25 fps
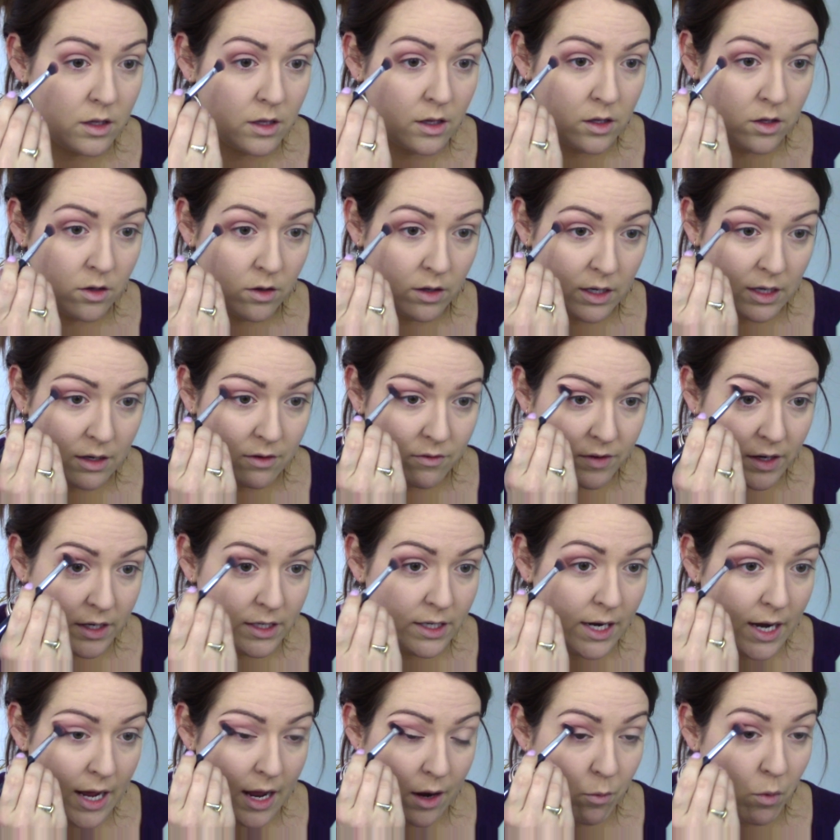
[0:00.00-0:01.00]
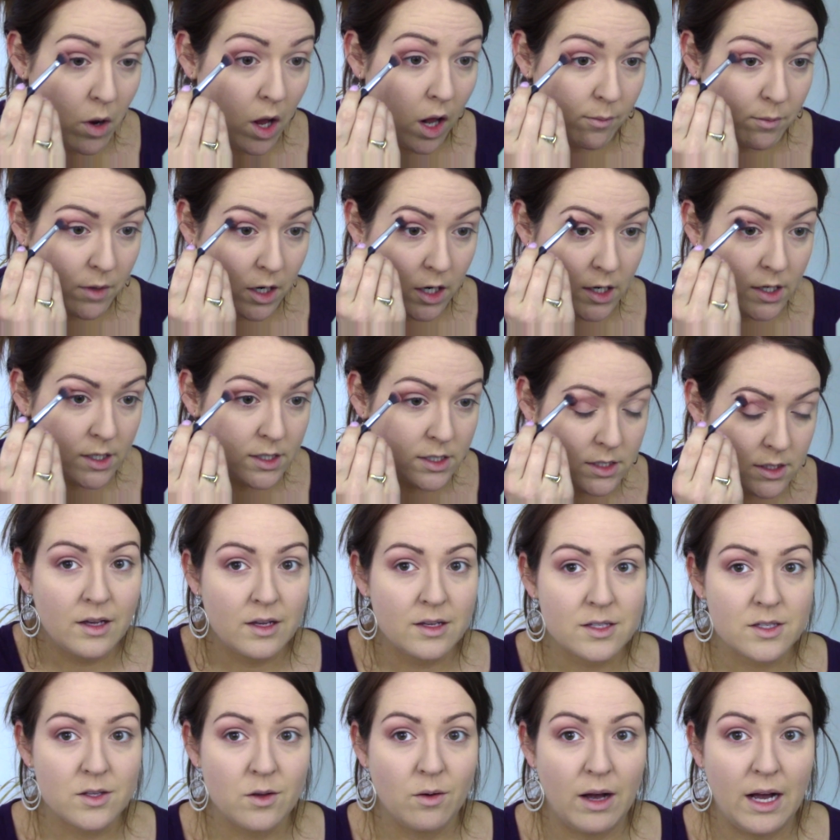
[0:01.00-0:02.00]
You can find it at Walmart.
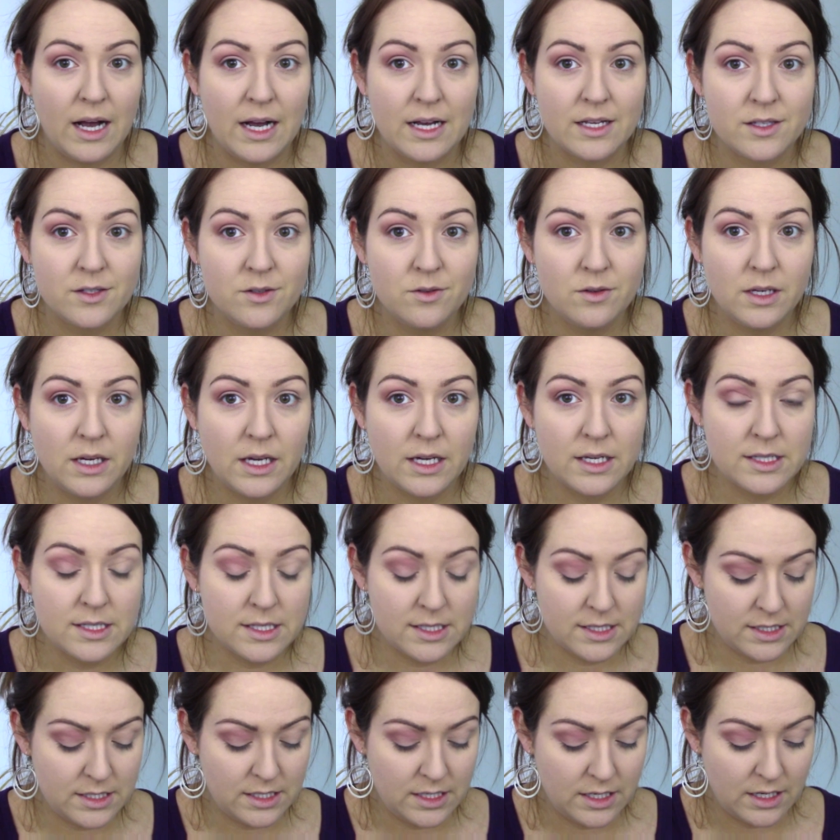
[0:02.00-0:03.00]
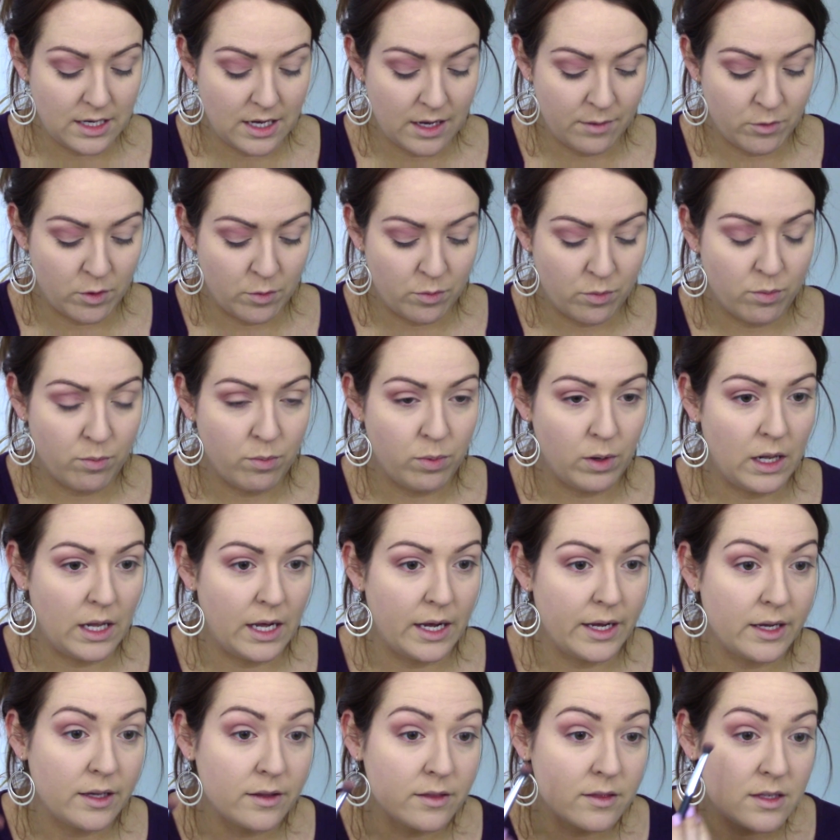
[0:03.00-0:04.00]
So as you can see, I'm
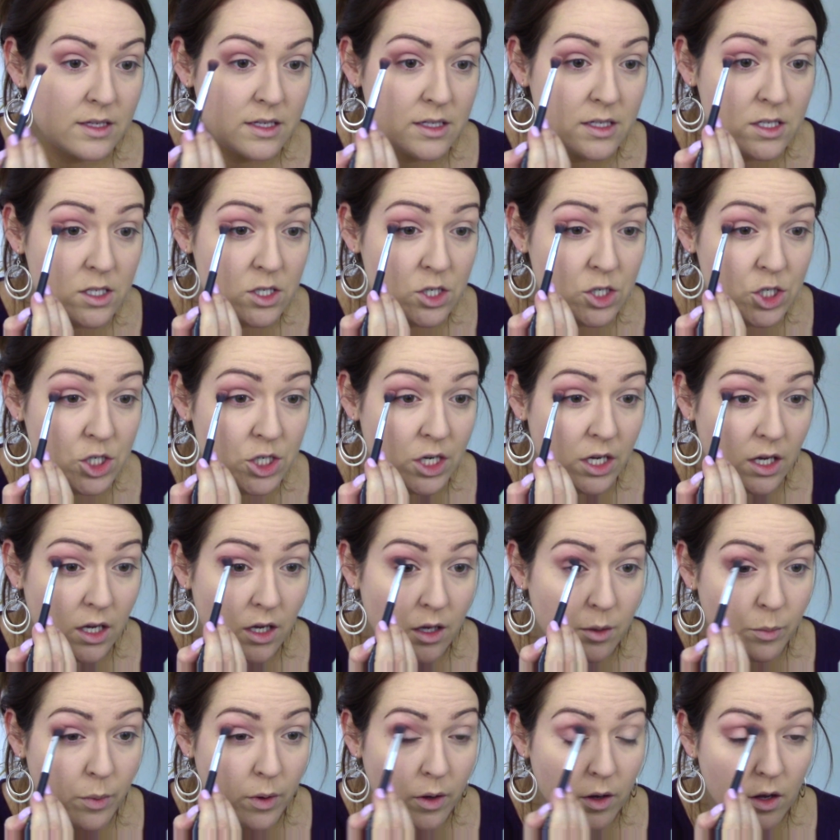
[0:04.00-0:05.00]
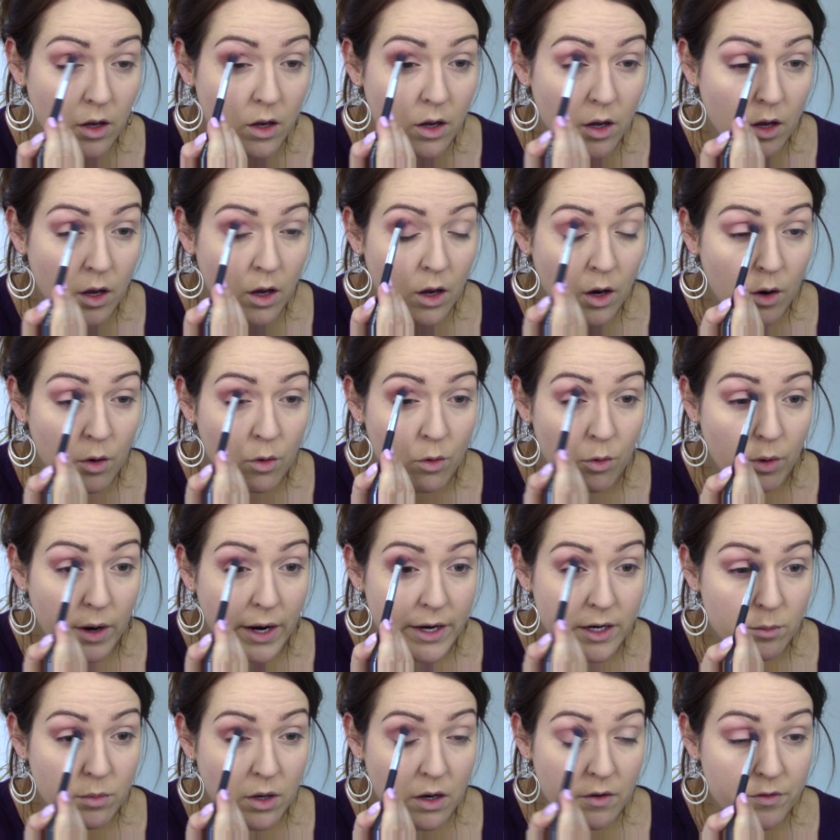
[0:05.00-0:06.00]
applying this shape
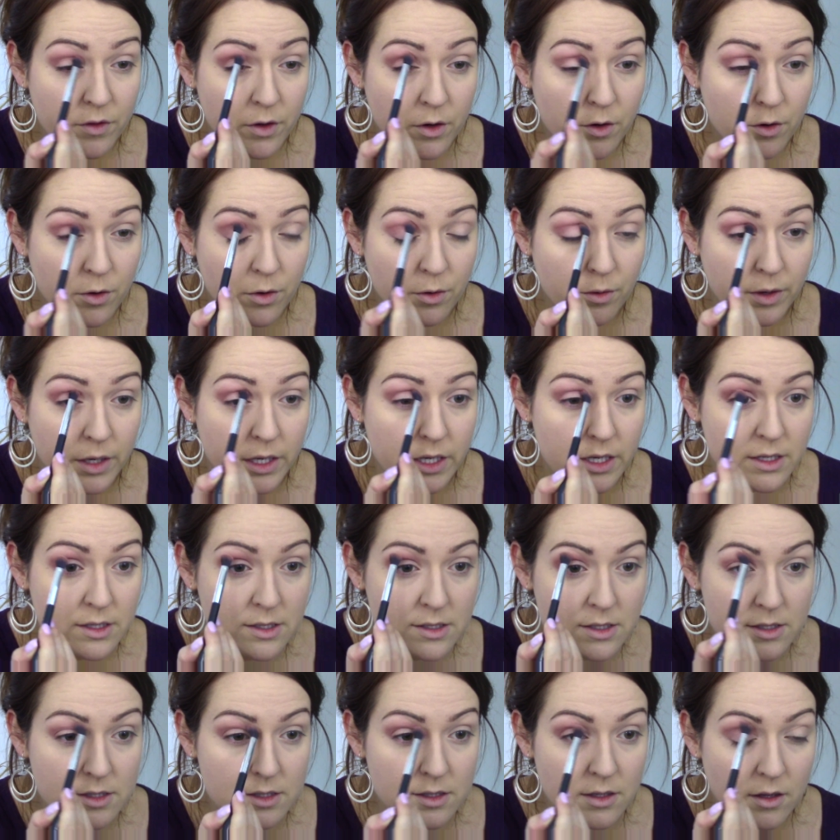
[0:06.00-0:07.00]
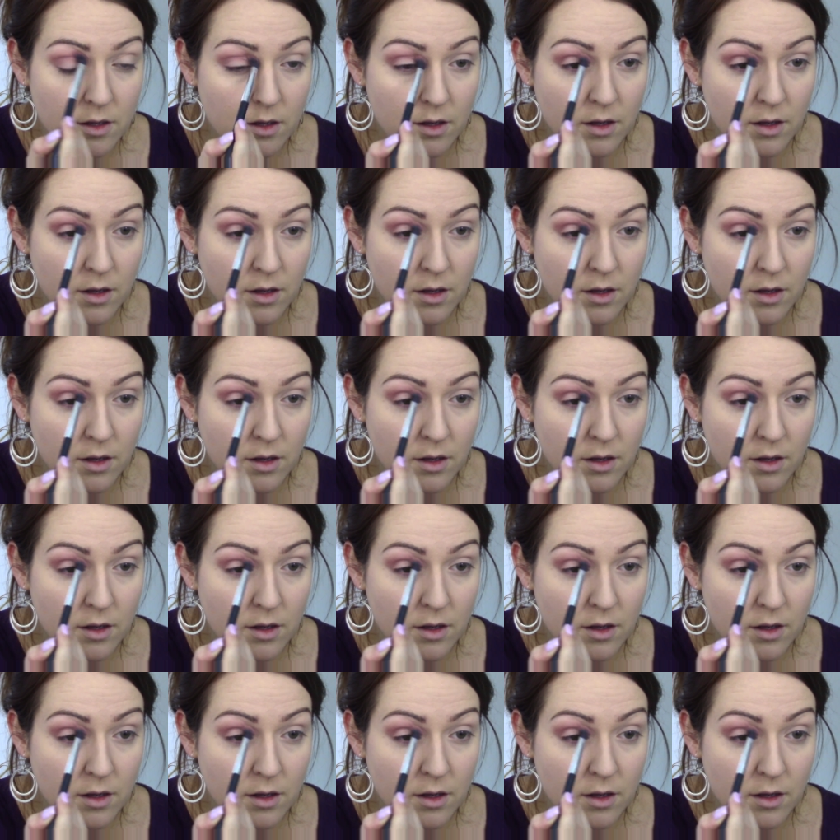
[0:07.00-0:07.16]
right above the crease